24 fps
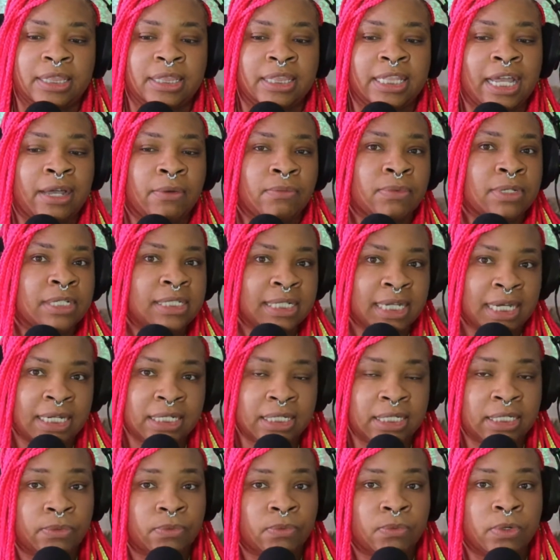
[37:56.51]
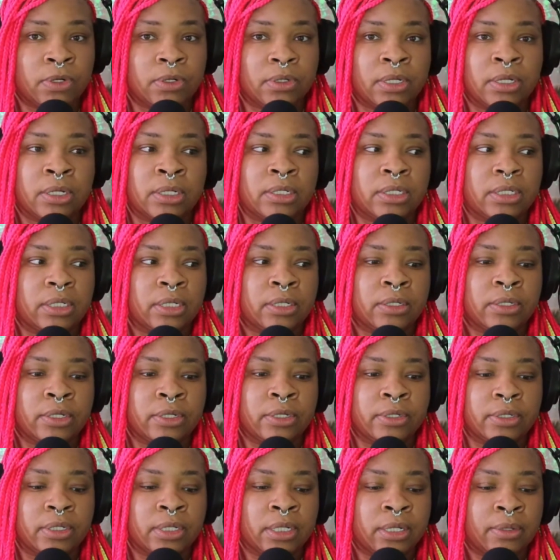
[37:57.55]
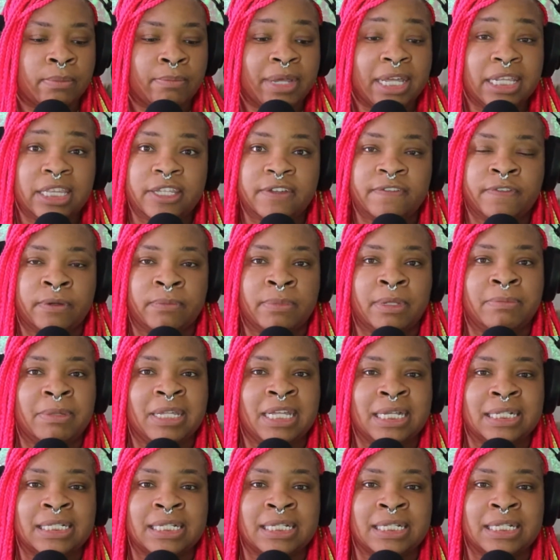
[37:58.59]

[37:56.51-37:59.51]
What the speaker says: that was not a good method for me because I